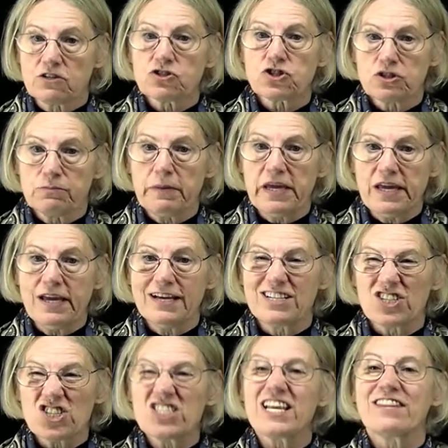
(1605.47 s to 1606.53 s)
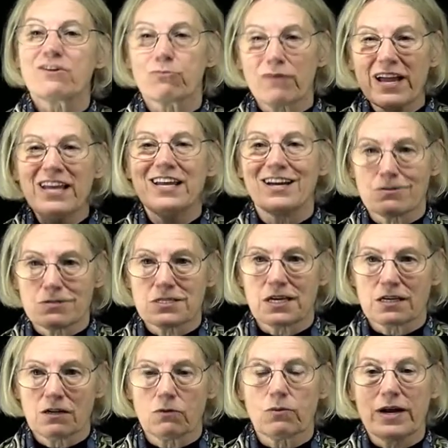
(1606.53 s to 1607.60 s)
should be and just send the radio
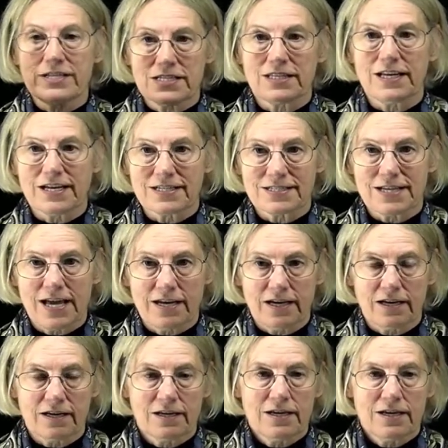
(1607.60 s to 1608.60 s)
signal right to the antenna.